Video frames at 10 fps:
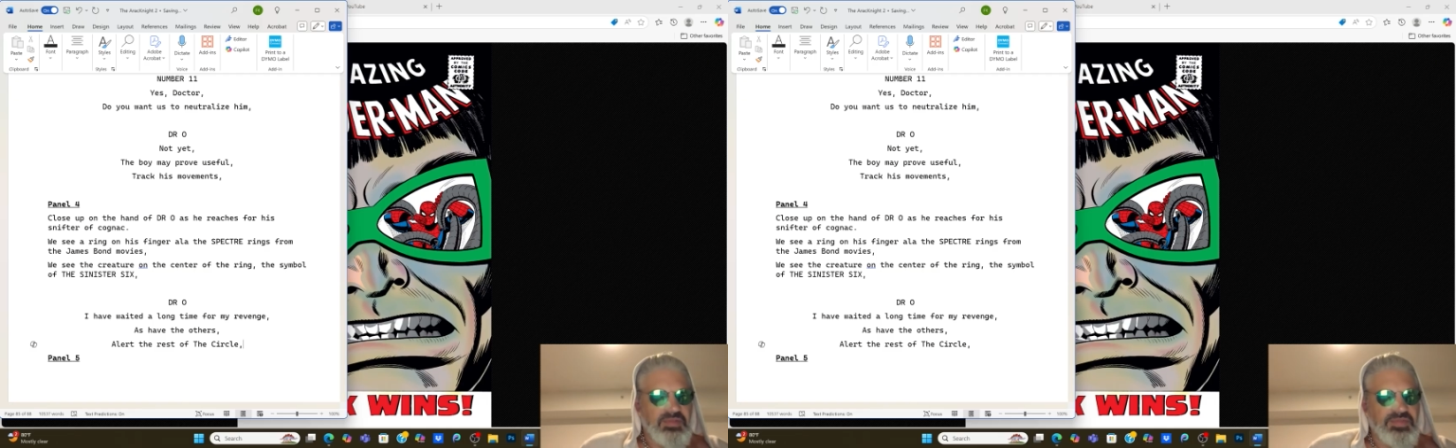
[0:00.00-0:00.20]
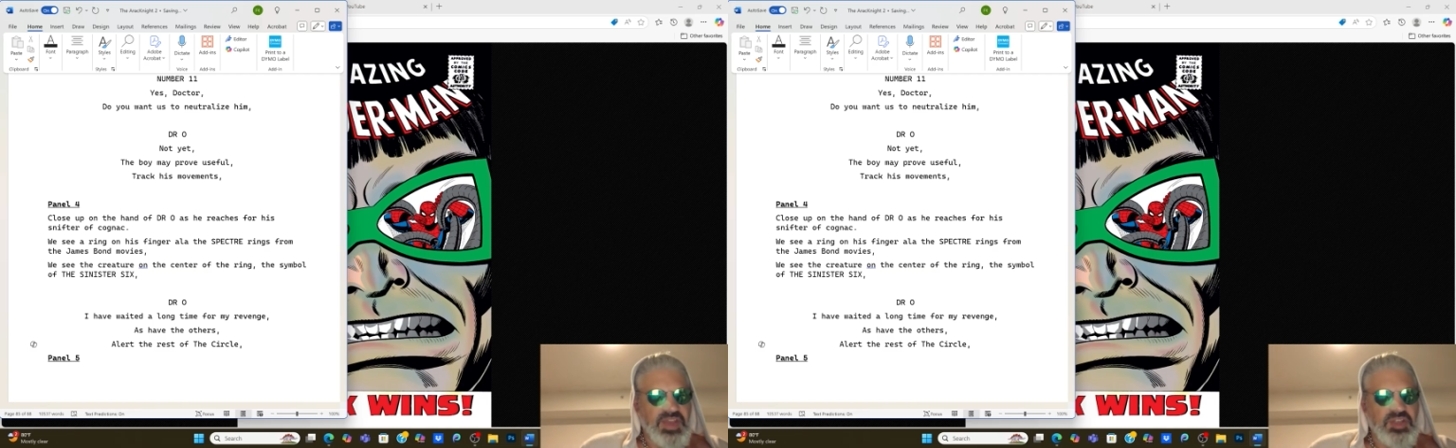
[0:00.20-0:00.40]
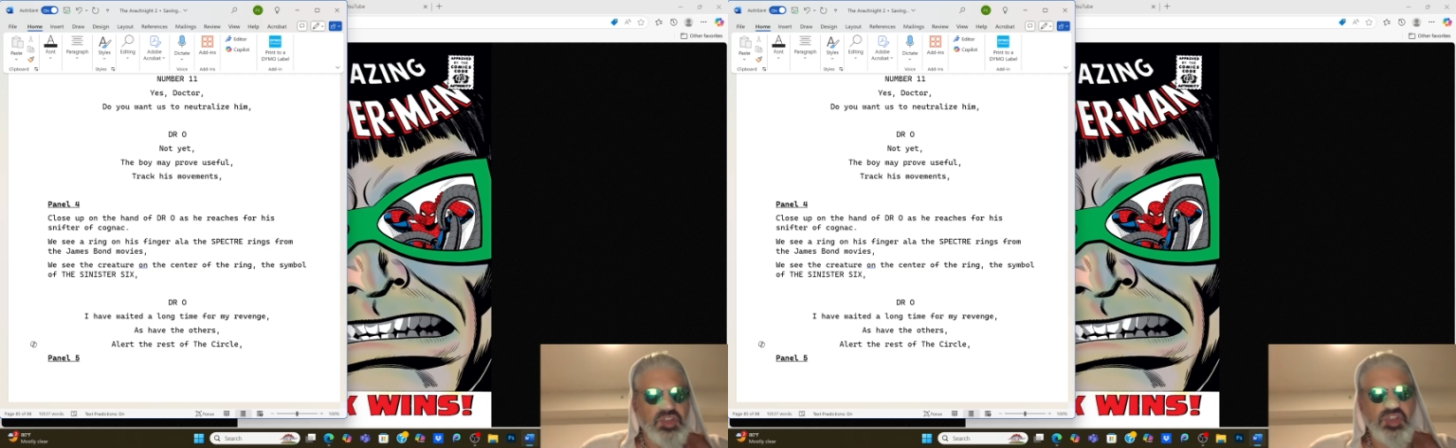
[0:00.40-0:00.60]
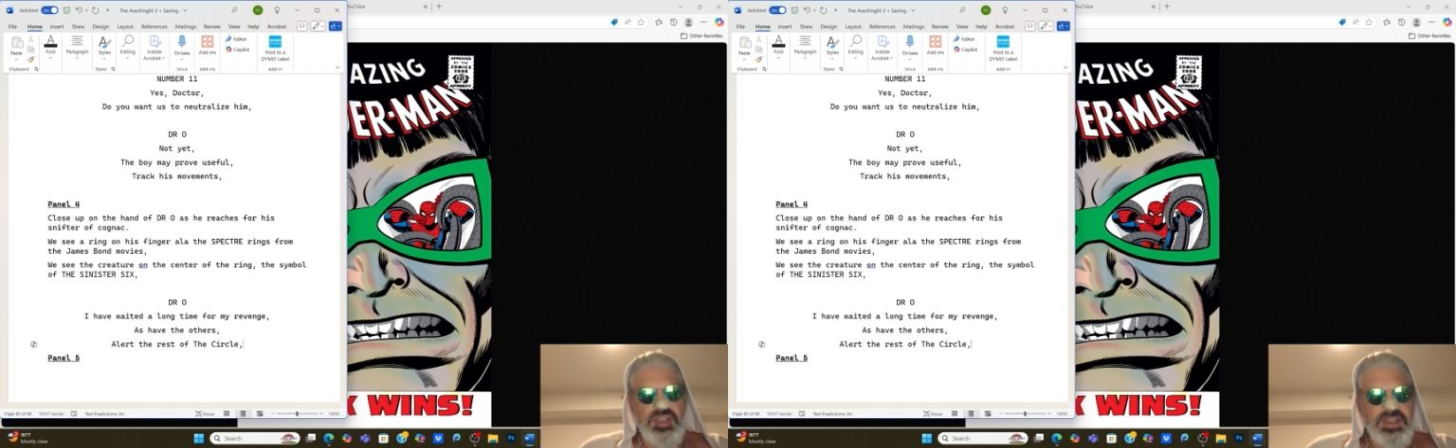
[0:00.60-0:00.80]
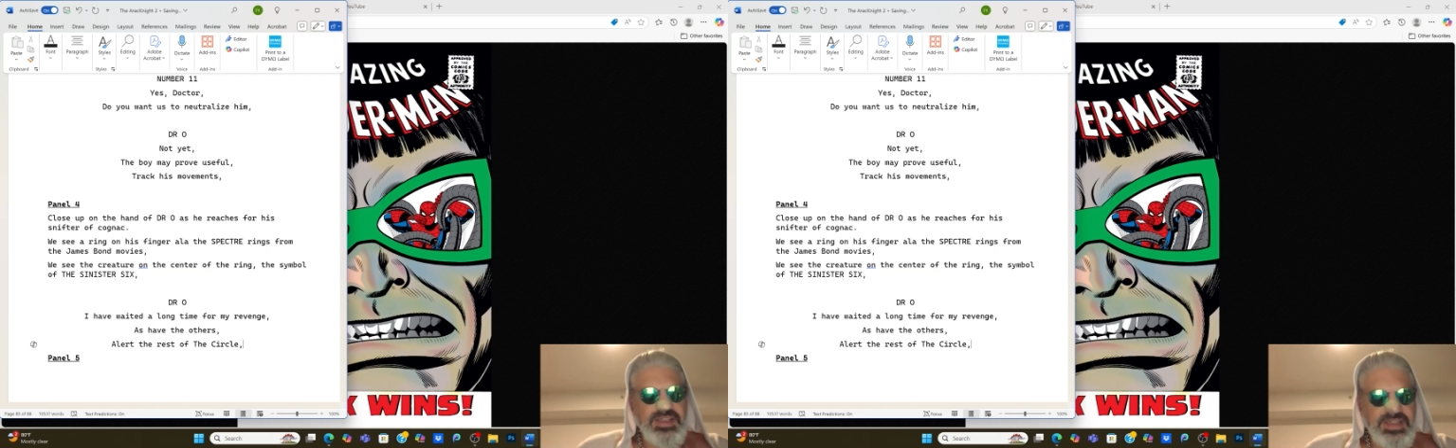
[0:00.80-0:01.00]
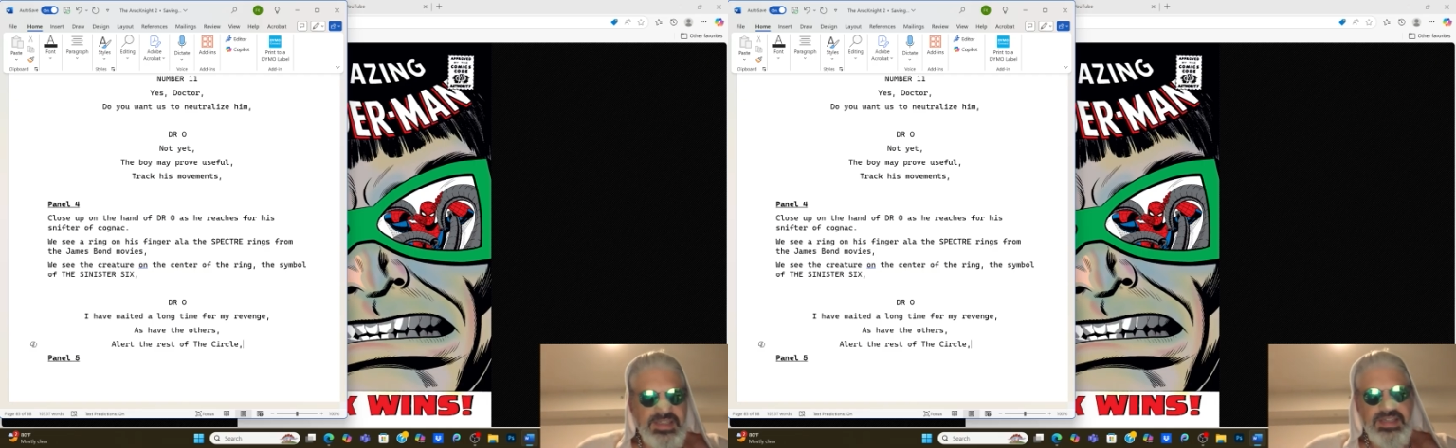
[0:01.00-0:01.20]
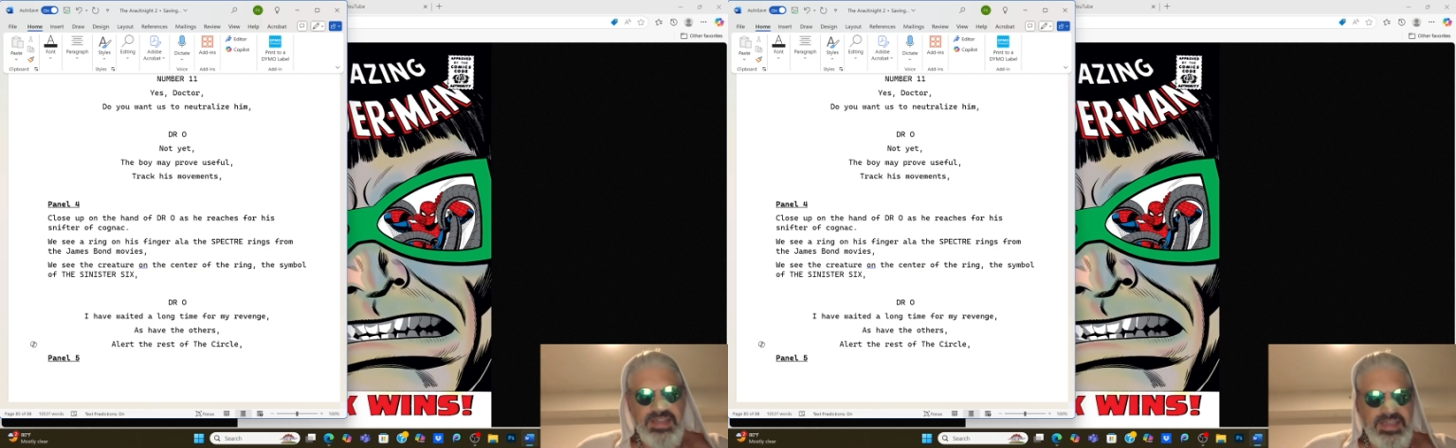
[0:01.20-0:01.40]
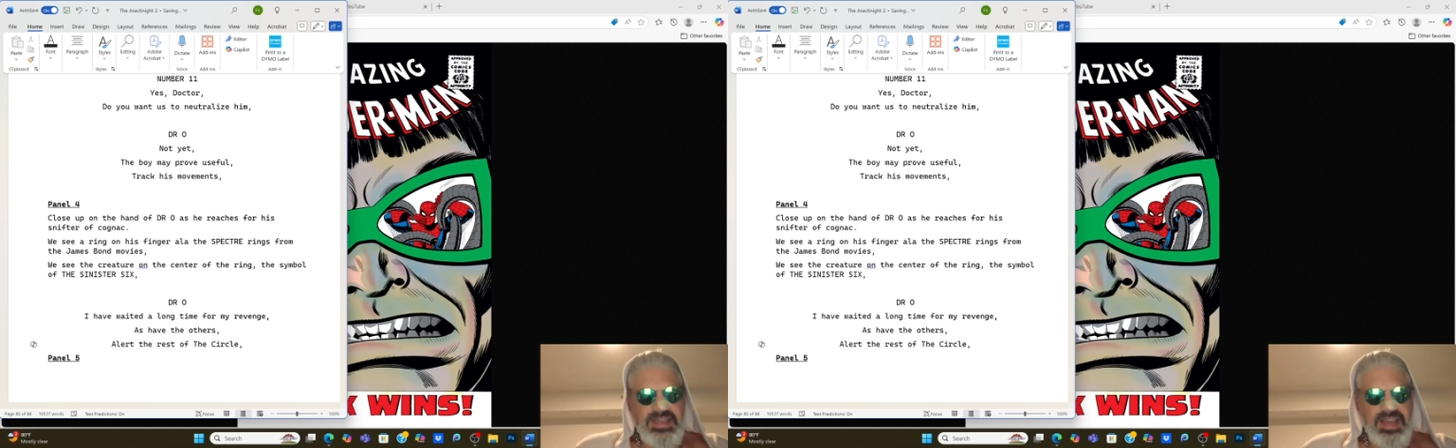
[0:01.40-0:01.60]
revenge.
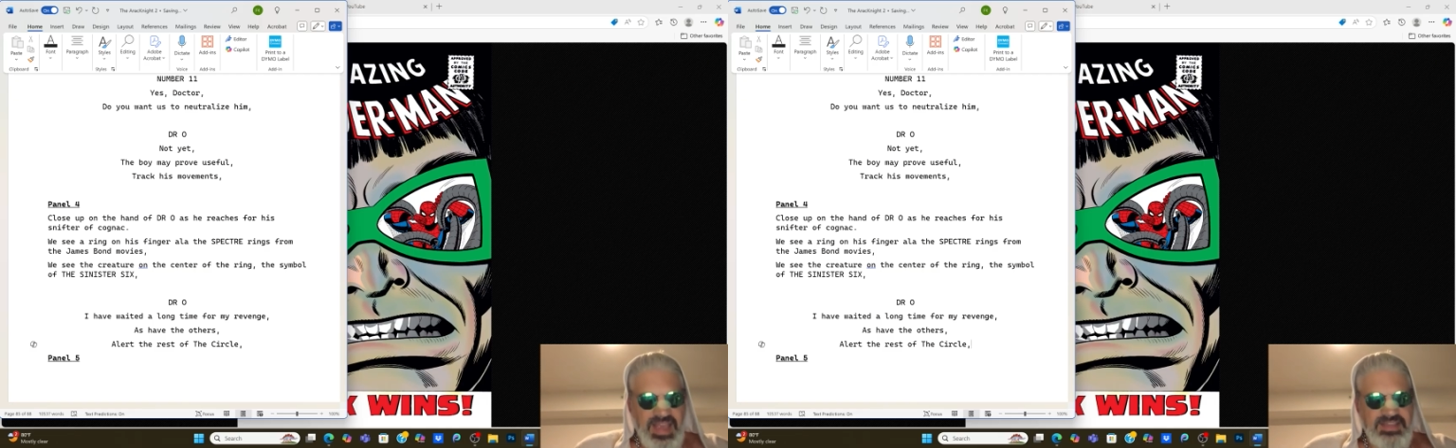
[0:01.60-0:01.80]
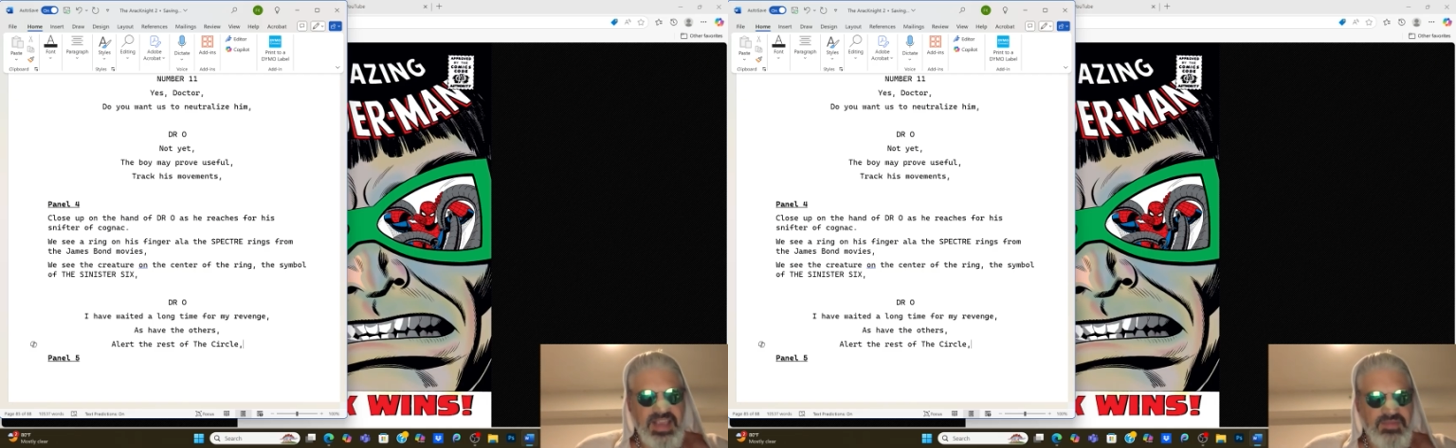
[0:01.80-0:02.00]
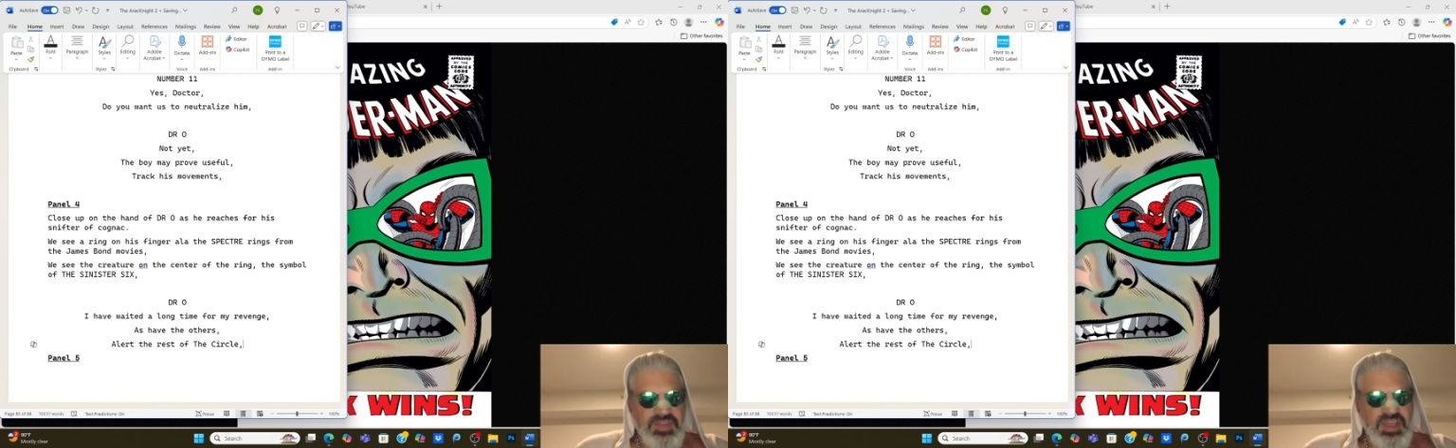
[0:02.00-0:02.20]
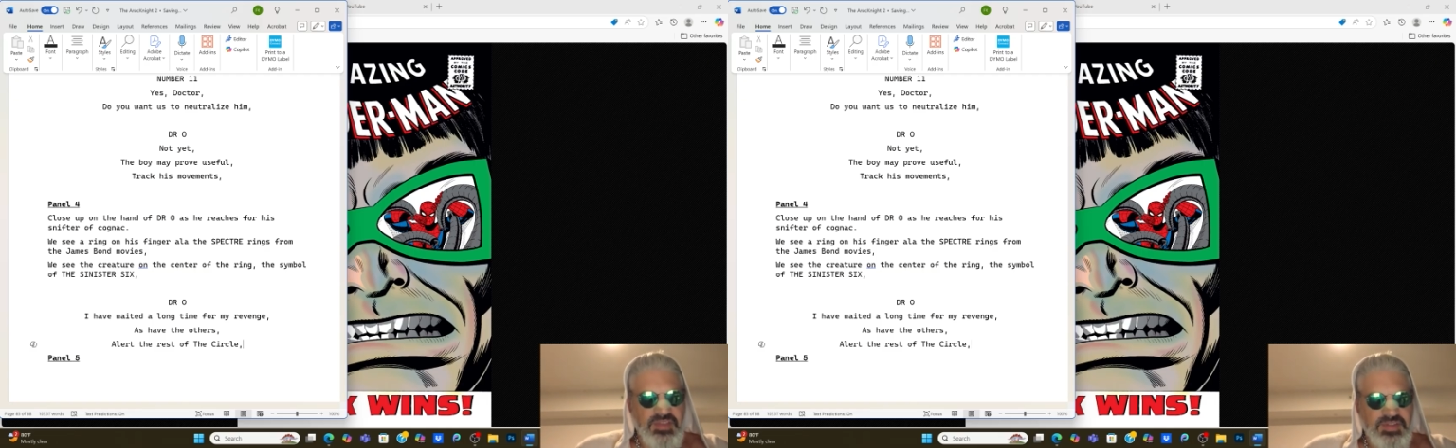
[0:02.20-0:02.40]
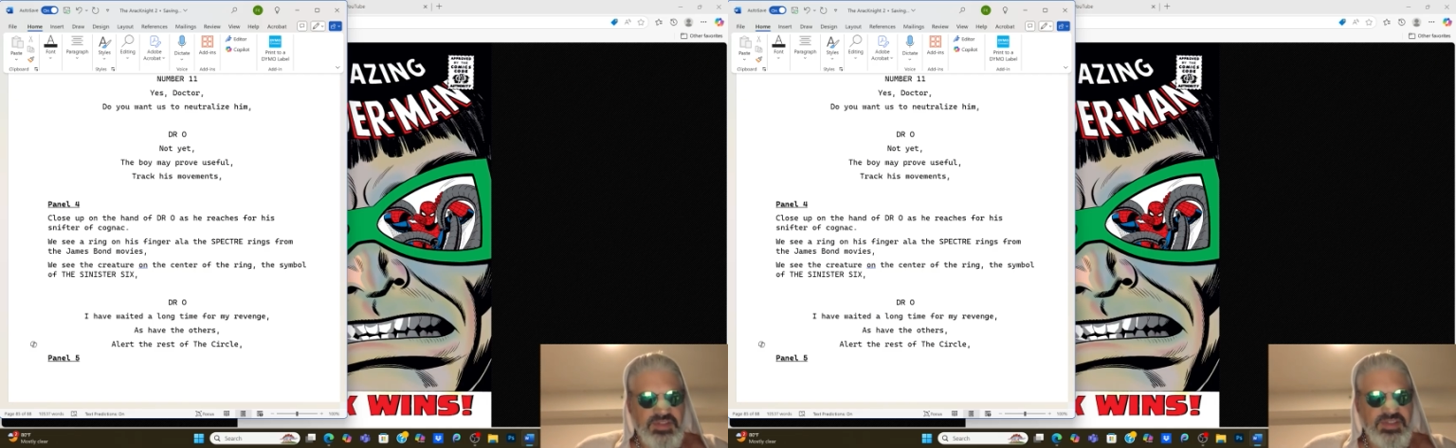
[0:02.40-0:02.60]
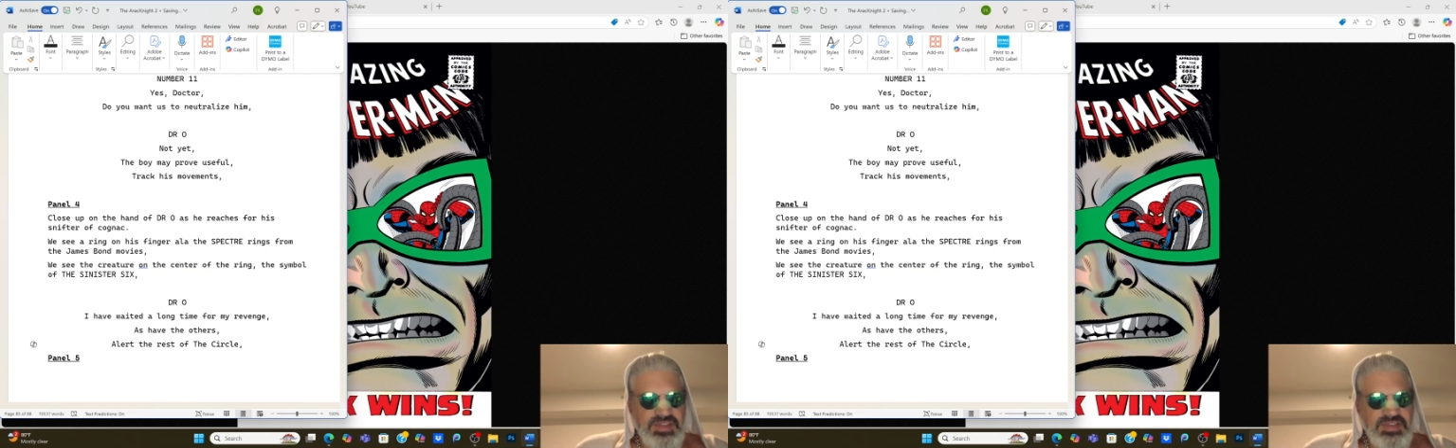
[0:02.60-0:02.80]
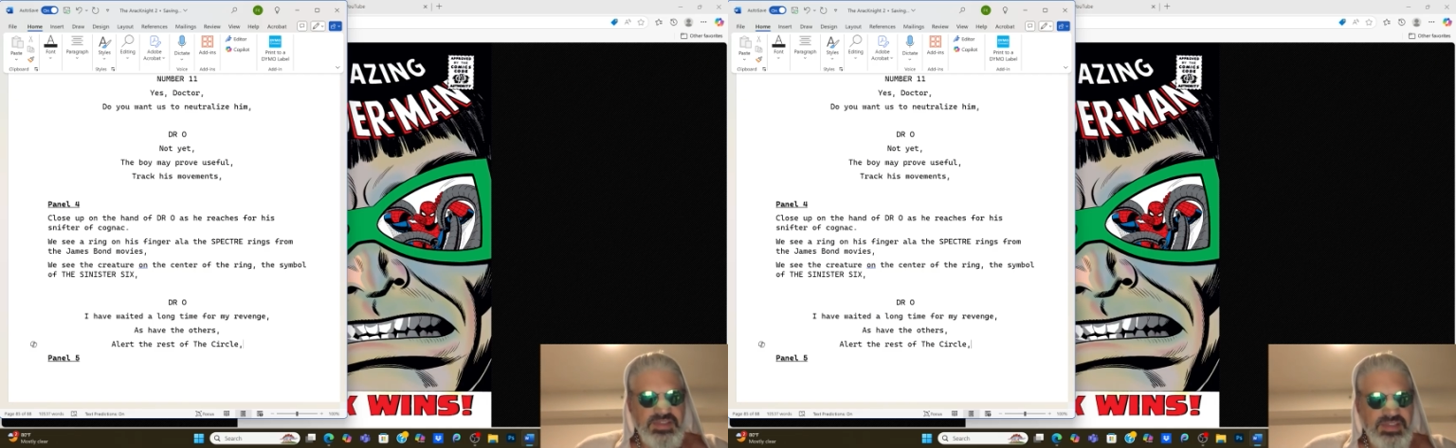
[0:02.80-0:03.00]
As have the others.